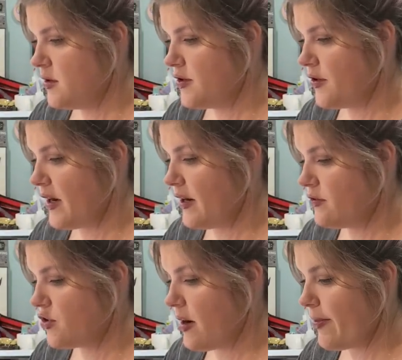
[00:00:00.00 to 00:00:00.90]
so that I
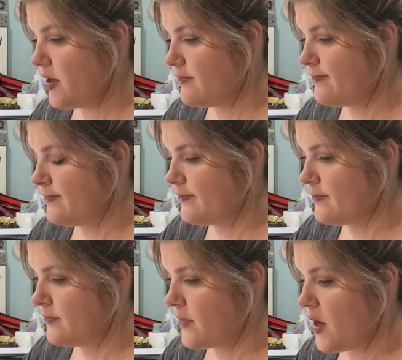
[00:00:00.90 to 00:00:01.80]
don't drop it.
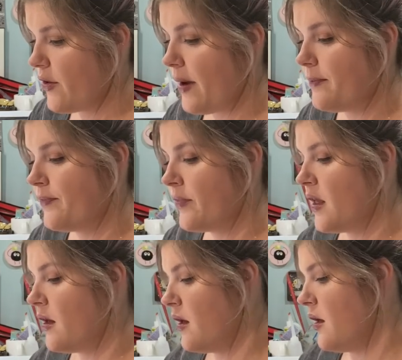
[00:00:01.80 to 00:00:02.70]
Okay.
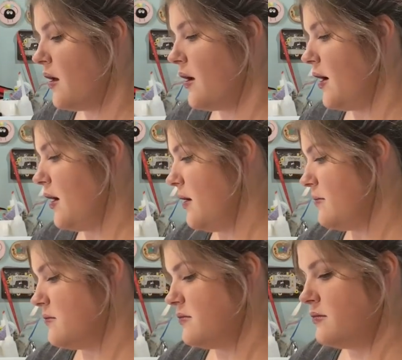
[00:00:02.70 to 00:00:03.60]

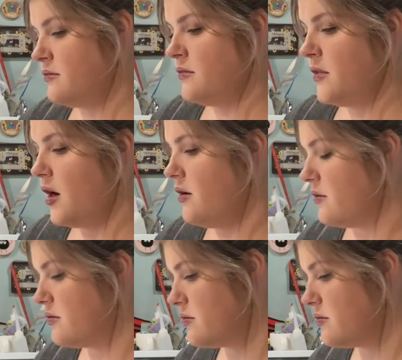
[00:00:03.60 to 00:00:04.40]
Um, oh.